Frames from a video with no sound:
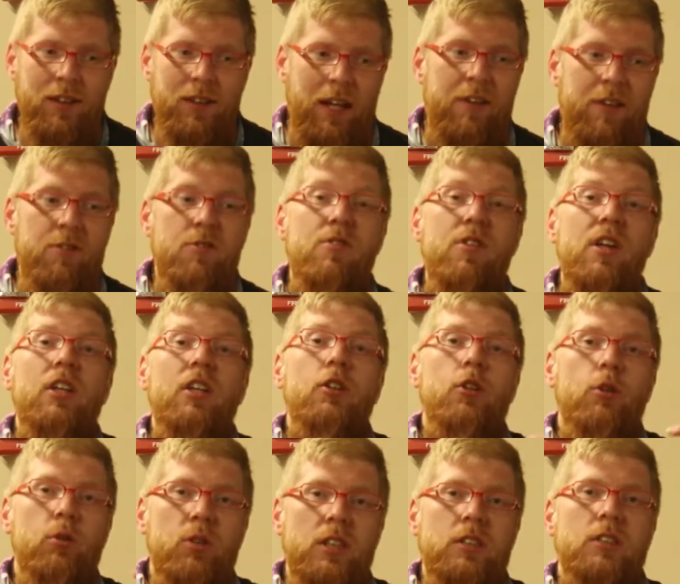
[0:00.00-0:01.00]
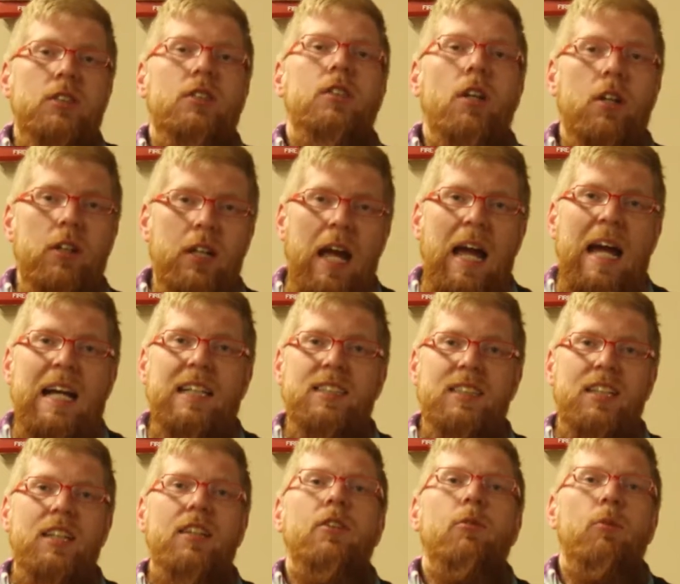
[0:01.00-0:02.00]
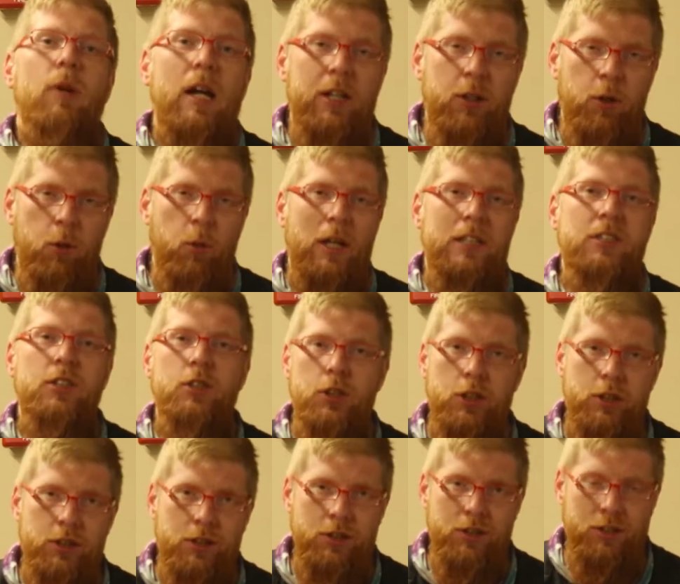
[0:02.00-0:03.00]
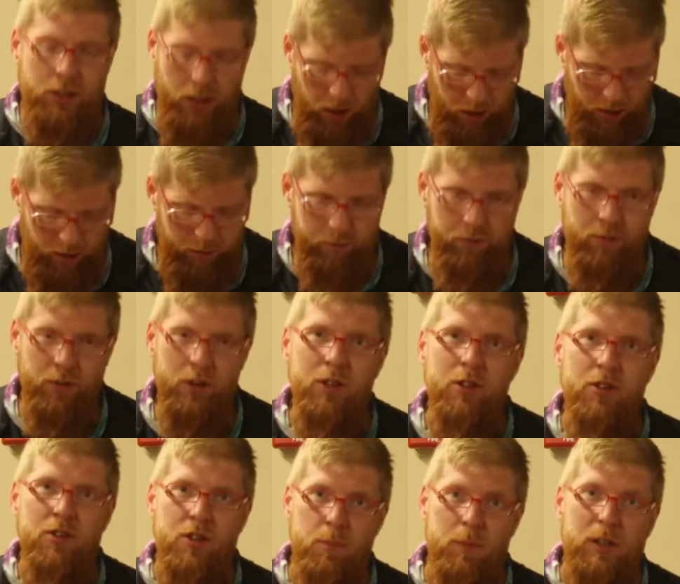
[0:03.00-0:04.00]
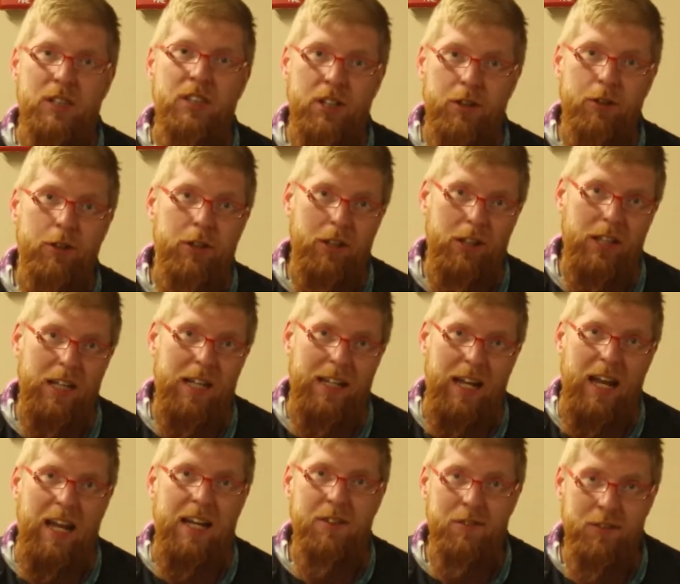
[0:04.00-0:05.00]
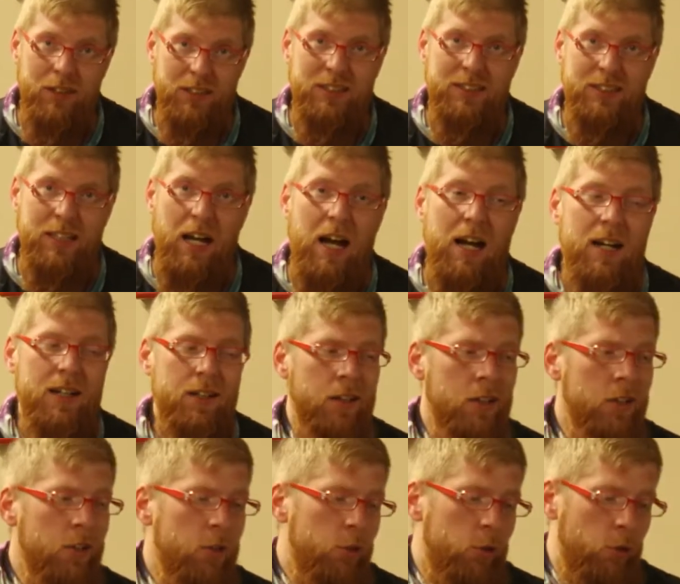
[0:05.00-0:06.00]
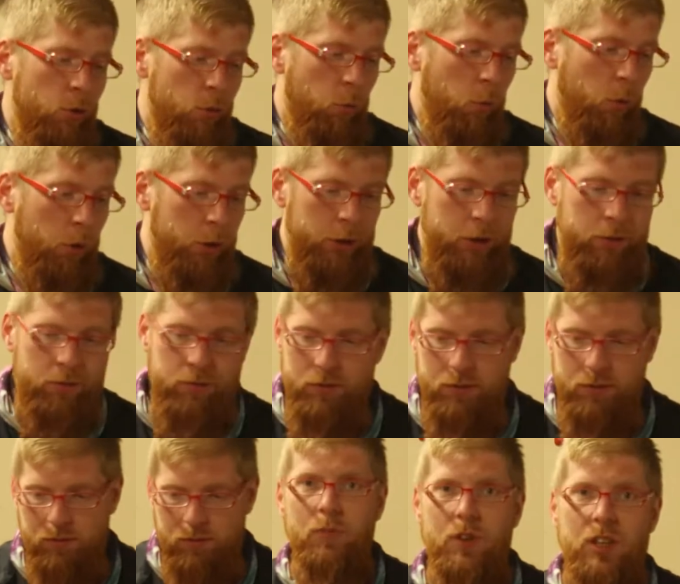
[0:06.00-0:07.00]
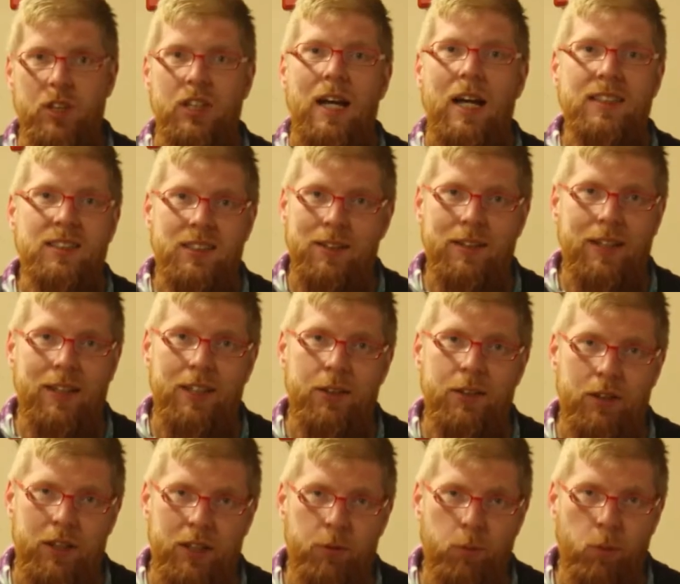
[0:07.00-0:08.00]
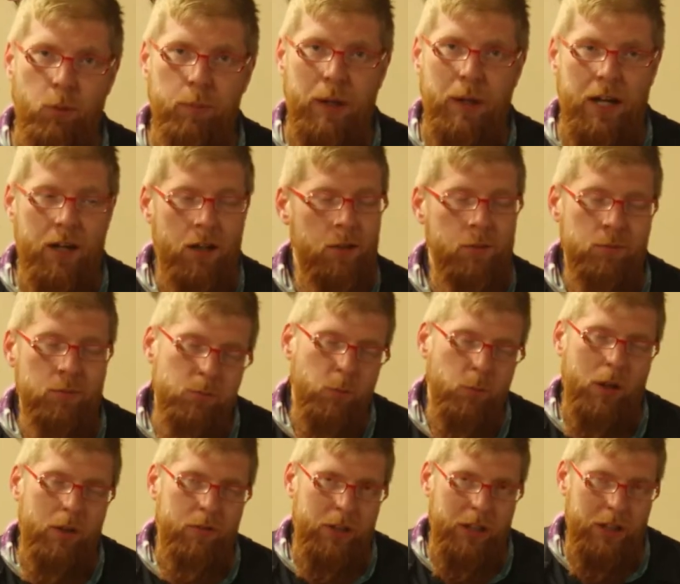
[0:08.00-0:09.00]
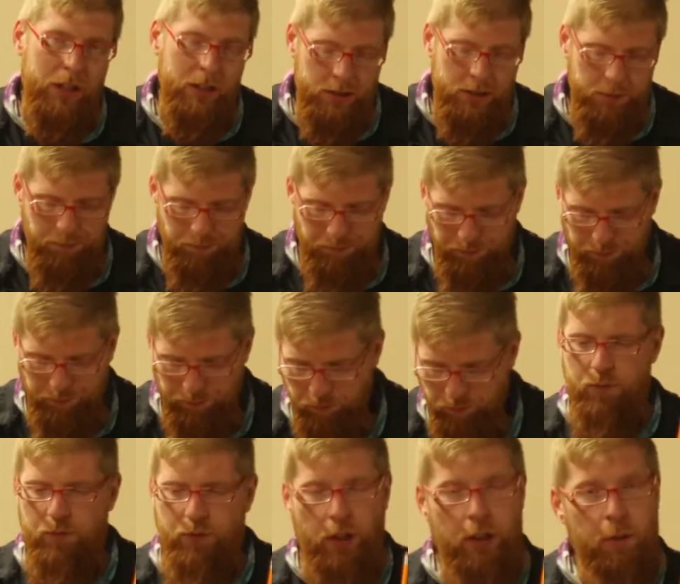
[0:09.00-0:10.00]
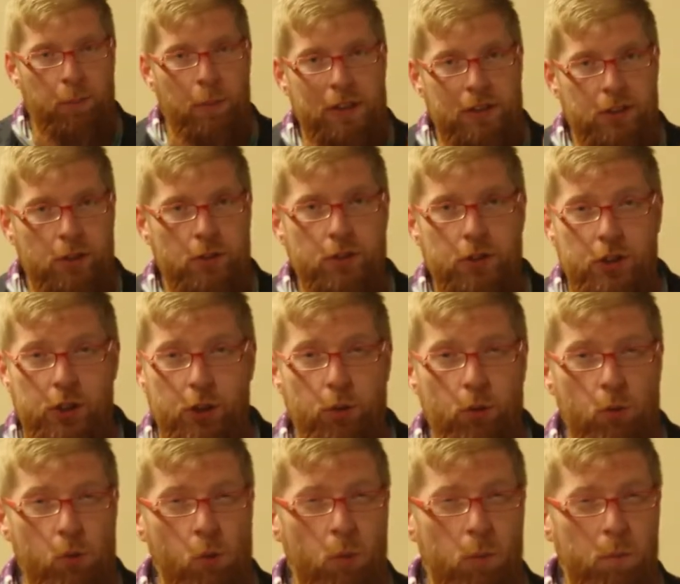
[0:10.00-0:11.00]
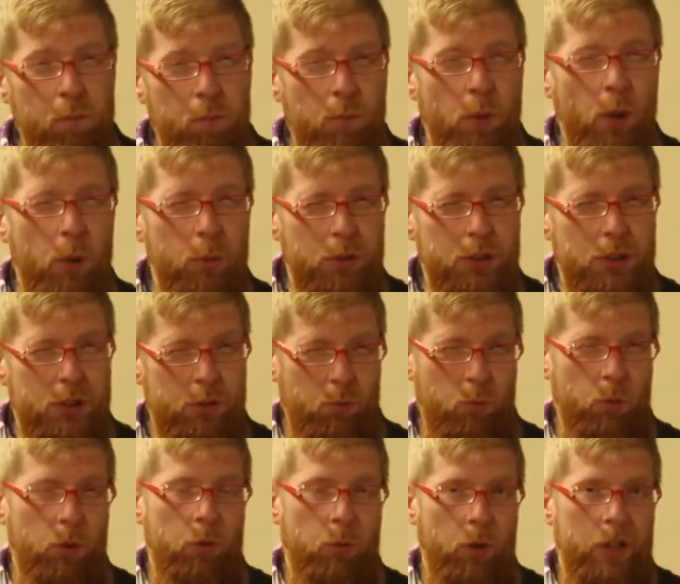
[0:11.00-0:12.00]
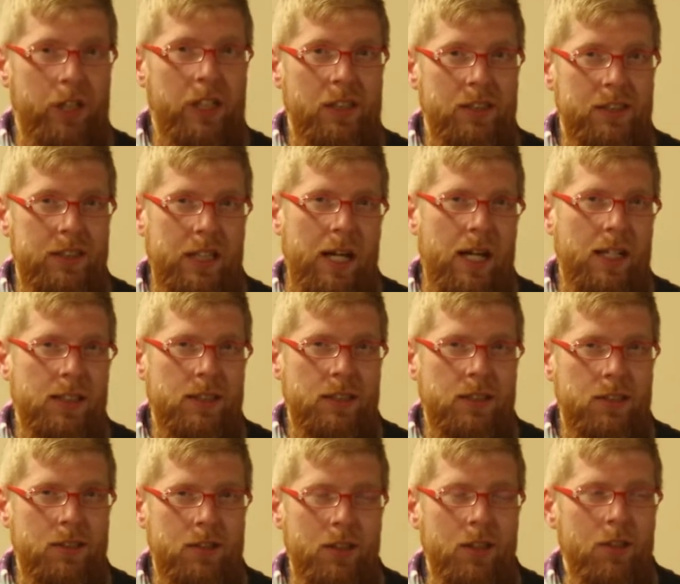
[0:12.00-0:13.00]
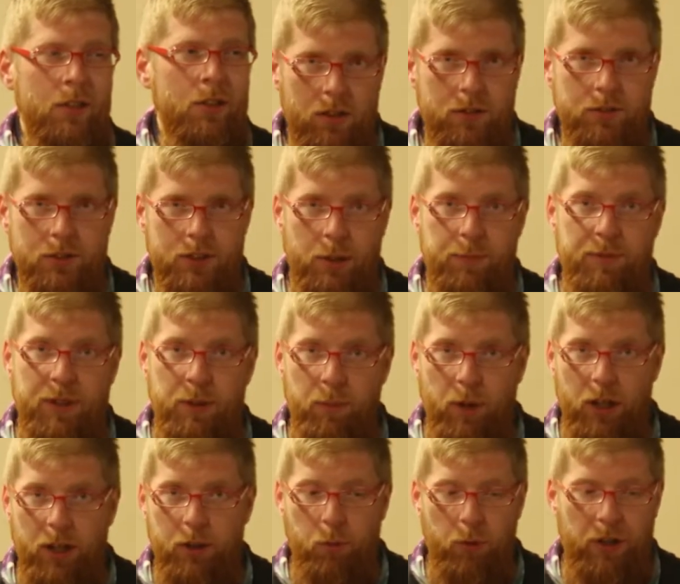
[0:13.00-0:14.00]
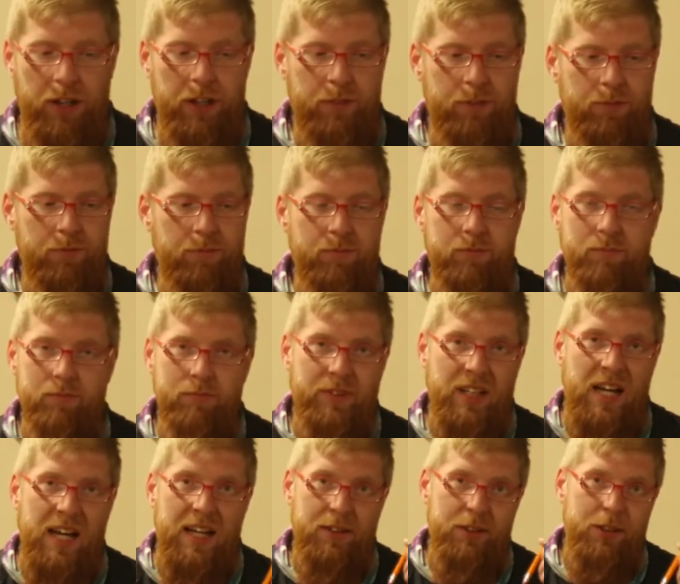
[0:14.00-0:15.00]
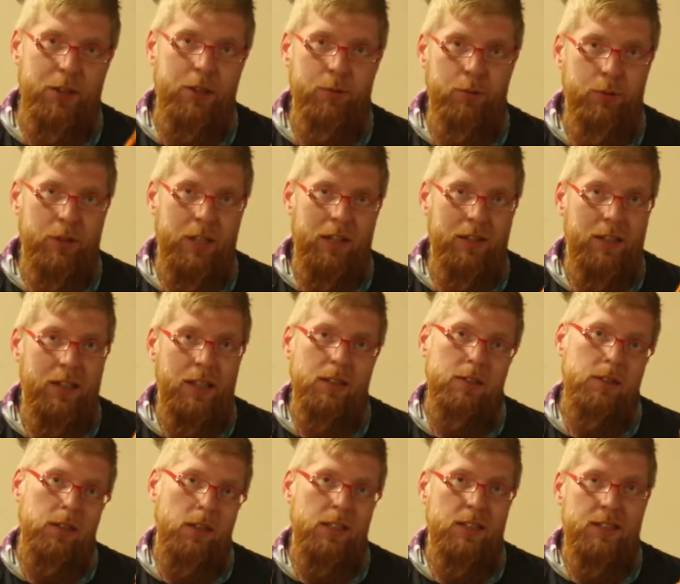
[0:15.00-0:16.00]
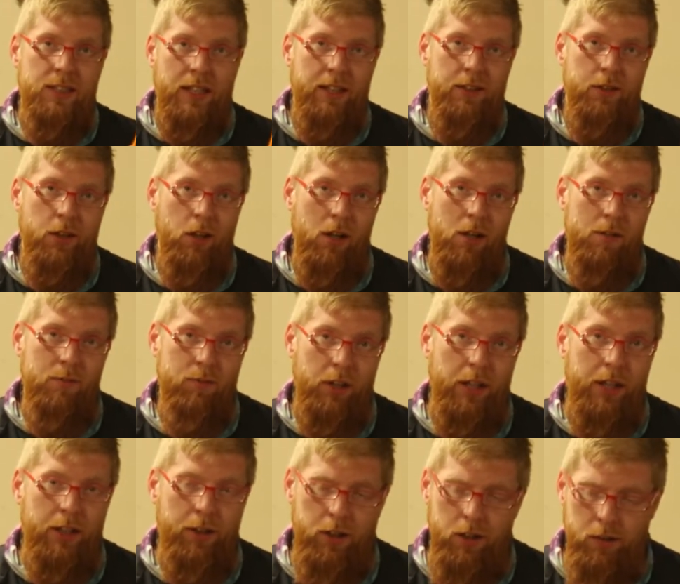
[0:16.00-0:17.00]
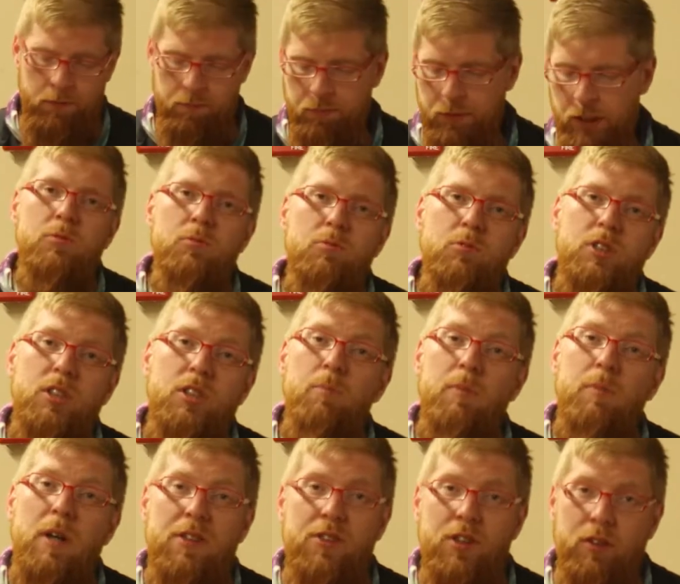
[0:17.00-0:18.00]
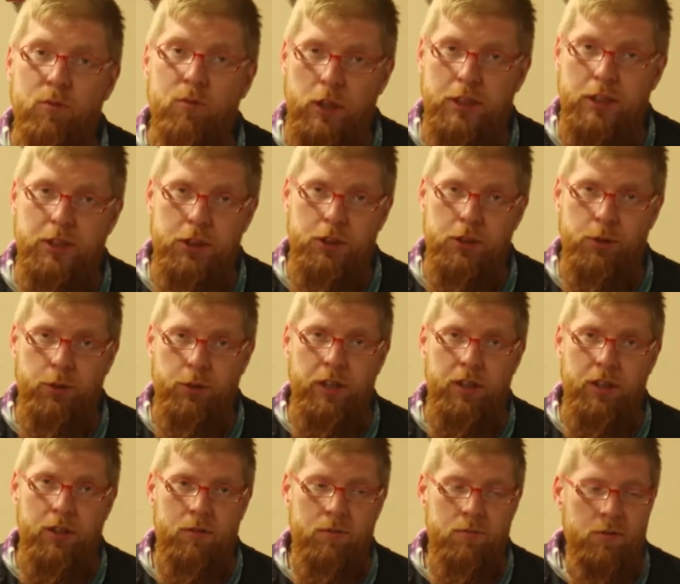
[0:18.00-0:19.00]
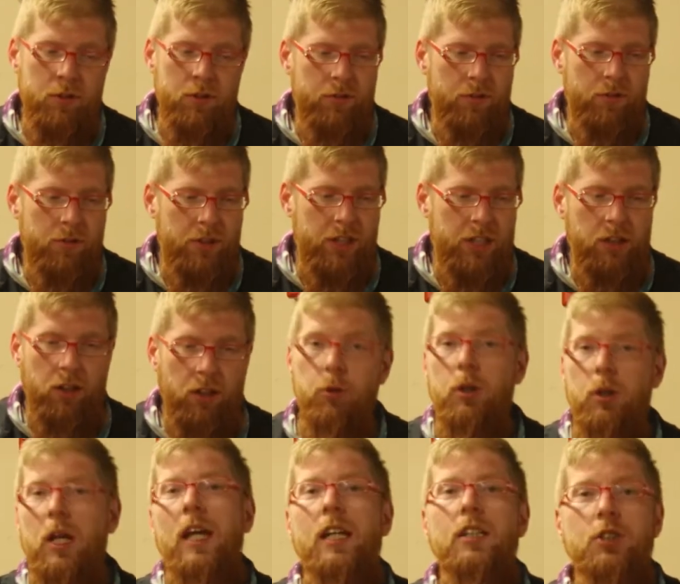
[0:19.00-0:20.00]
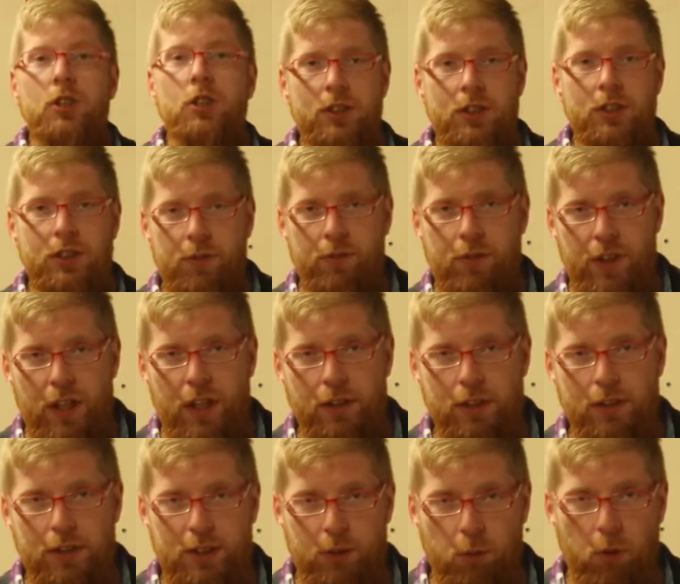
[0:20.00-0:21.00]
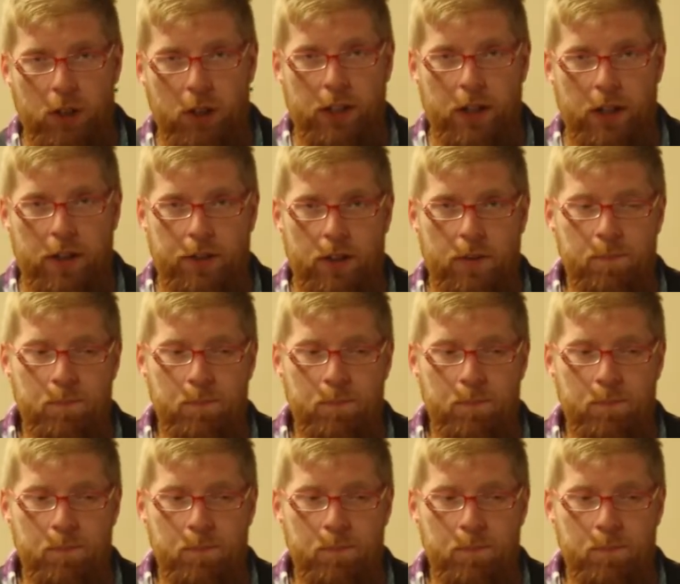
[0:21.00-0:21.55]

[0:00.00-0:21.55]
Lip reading: and then you can start asking the right questions of the material at hand, the stock, your wood, the desk that you need to repair, whatever it is. Fundamental to most woodworking tasks, something to mark with that you can easily sand off later, some method of registering the locations of things to one another.